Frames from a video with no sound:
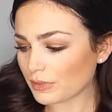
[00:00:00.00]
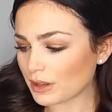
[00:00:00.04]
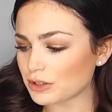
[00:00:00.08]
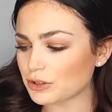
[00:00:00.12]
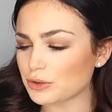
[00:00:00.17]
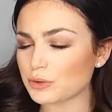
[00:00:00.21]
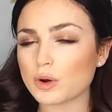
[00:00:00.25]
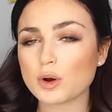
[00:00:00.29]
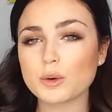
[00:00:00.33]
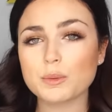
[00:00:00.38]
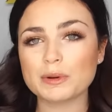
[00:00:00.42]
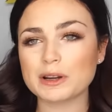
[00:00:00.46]
You
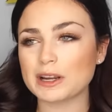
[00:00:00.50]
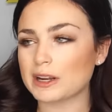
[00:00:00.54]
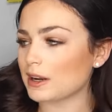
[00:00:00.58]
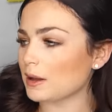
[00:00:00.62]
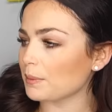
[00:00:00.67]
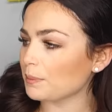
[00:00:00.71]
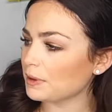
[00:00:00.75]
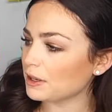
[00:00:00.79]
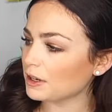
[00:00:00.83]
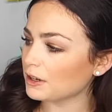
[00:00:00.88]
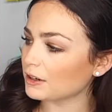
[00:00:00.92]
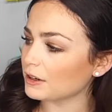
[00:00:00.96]
open it
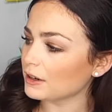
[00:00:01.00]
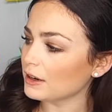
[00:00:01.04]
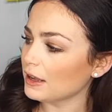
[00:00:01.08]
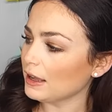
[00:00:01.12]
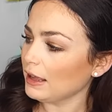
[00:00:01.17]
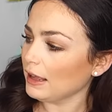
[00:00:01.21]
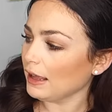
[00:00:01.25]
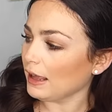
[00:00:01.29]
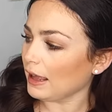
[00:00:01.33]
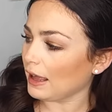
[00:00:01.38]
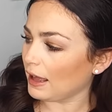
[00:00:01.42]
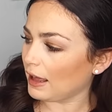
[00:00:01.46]
up here
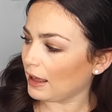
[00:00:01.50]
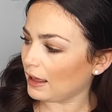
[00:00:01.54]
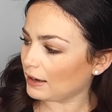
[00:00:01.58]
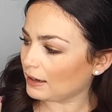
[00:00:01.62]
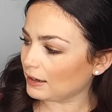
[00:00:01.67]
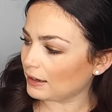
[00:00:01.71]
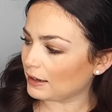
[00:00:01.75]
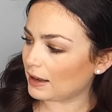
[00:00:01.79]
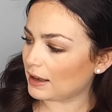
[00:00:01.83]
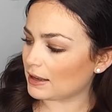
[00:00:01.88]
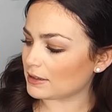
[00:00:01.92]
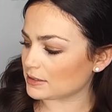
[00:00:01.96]
and
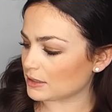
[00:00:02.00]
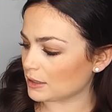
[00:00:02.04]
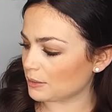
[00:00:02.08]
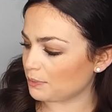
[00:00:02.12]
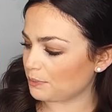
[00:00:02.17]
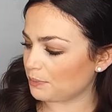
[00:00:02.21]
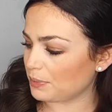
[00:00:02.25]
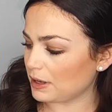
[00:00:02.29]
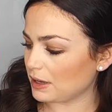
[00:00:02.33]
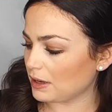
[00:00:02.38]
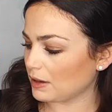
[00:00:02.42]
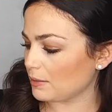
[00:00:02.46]
it has a
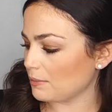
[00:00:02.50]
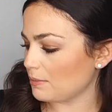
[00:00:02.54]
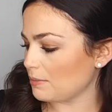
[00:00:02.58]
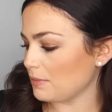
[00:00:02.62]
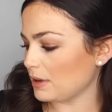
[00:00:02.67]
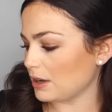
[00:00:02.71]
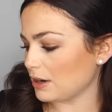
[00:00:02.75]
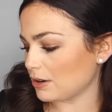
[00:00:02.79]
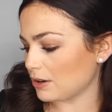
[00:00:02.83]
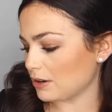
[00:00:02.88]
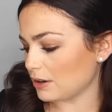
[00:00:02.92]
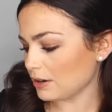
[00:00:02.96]
big
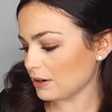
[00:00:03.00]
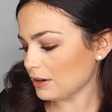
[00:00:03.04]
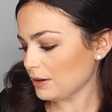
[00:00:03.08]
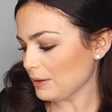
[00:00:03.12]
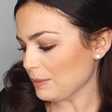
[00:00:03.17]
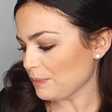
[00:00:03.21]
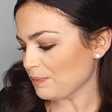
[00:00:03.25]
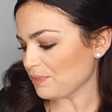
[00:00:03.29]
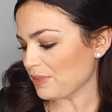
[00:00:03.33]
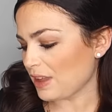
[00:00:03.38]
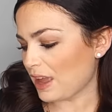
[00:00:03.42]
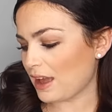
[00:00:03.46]
mirror
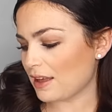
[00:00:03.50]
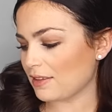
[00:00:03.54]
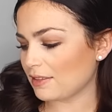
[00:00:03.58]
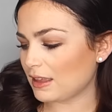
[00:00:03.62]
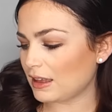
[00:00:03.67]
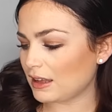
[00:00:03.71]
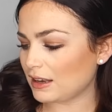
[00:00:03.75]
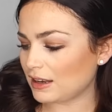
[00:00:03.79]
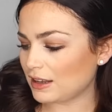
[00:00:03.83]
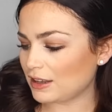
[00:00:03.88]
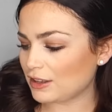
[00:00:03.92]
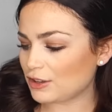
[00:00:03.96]
and
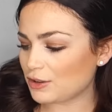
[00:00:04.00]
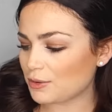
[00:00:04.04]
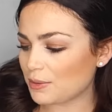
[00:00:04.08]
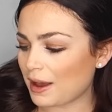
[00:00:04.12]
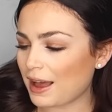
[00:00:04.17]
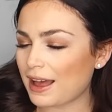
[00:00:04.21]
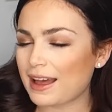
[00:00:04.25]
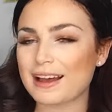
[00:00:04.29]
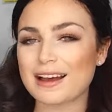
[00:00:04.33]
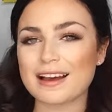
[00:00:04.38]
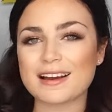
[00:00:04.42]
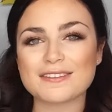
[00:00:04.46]
then you
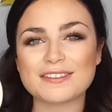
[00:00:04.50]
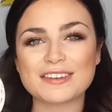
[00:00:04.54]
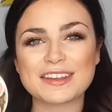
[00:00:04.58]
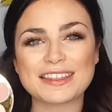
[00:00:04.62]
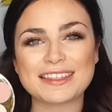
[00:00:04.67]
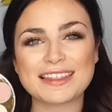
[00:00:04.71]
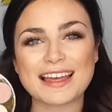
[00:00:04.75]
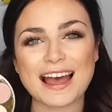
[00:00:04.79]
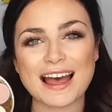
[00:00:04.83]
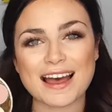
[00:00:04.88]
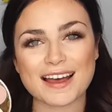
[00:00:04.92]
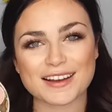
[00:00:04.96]
have
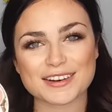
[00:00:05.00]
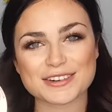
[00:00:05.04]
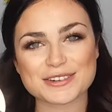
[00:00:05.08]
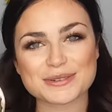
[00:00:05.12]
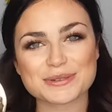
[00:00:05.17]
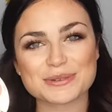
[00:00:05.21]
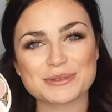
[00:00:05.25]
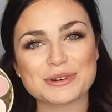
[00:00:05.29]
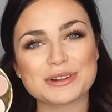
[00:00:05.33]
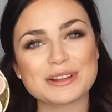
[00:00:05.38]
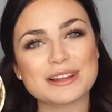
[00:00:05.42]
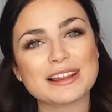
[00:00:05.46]
the
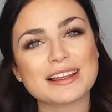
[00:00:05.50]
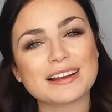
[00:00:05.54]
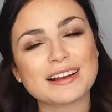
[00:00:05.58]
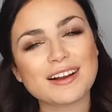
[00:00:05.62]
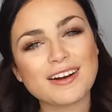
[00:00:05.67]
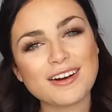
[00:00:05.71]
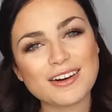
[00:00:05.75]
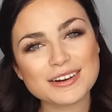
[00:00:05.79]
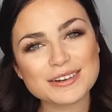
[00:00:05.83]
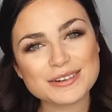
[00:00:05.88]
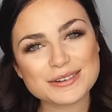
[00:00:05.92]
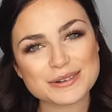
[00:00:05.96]
actual
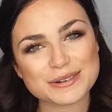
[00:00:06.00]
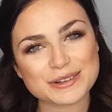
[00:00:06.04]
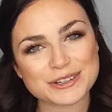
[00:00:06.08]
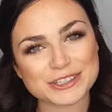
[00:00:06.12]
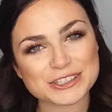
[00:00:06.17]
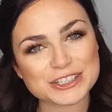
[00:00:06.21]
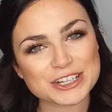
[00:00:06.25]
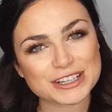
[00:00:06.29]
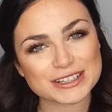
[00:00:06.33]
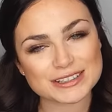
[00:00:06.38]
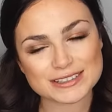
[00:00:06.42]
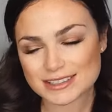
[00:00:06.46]
contour
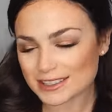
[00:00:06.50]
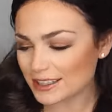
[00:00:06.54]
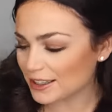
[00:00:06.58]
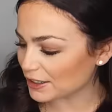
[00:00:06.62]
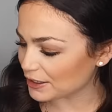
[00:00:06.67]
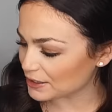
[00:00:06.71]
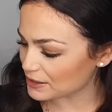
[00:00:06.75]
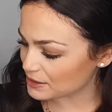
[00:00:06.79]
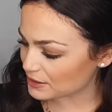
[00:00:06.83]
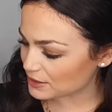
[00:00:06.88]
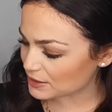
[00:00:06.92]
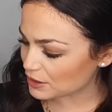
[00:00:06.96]
shades
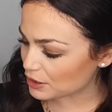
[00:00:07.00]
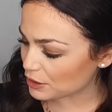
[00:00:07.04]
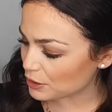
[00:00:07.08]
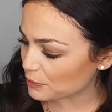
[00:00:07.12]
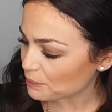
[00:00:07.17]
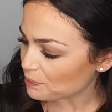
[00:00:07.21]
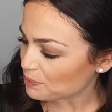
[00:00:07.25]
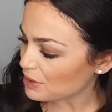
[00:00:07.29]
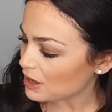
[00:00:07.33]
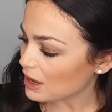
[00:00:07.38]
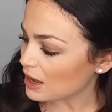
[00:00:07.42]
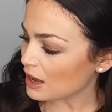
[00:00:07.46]
here. So